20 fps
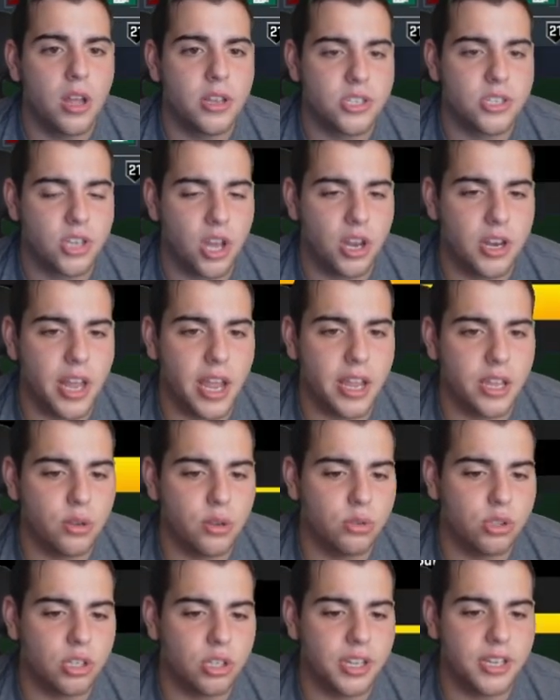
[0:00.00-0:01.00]
Sunday
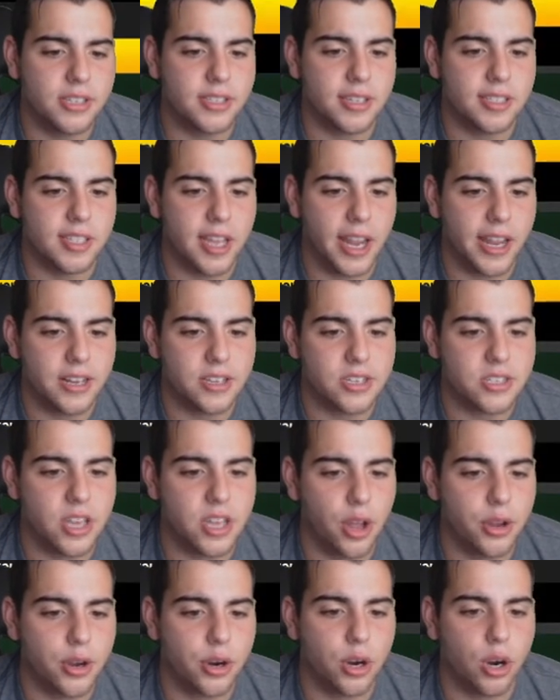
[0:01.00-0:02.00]
usually is a day to
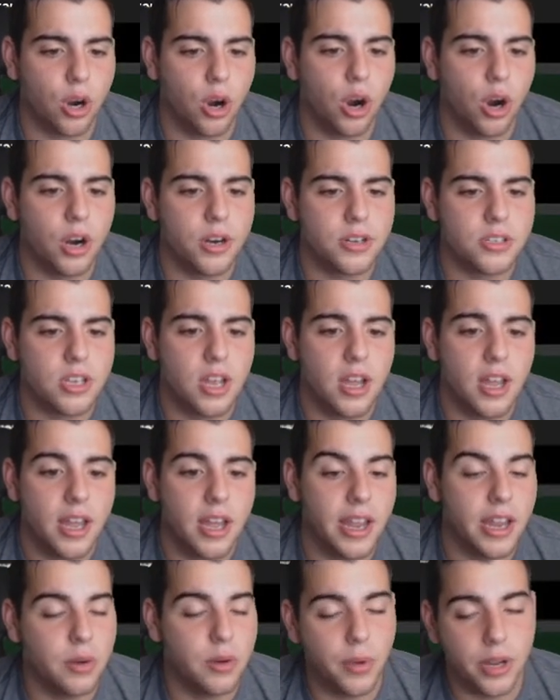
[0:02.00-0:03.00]
sell your cards,
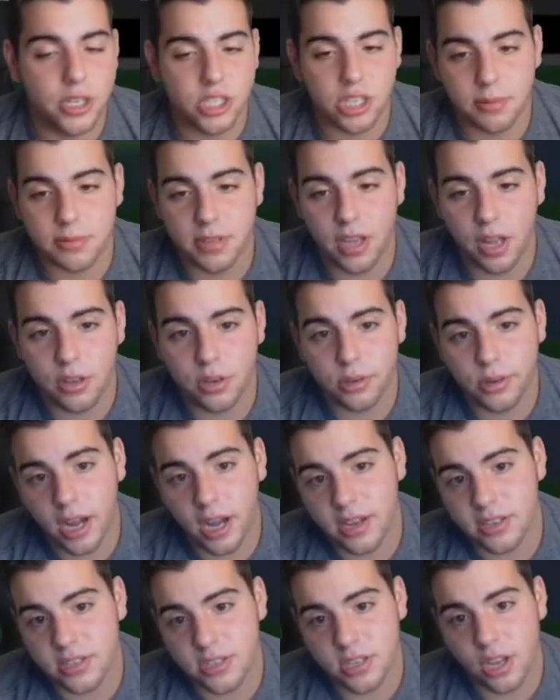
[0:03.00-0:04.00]
in which I'm telling you
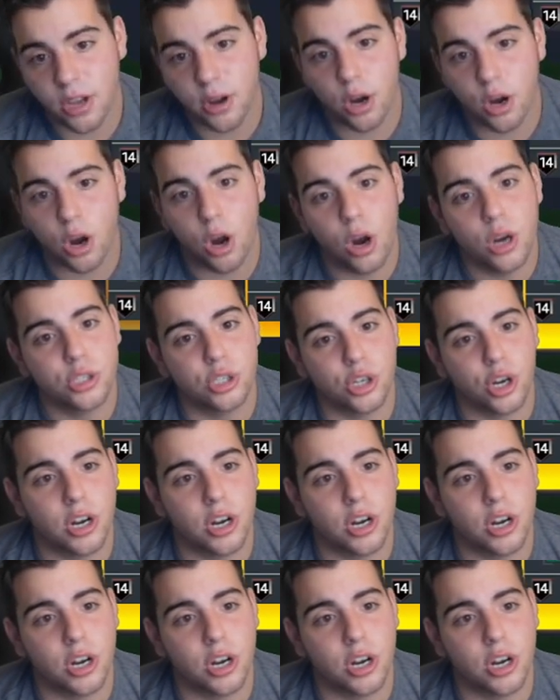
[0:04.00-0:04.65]
guys to sell your cards.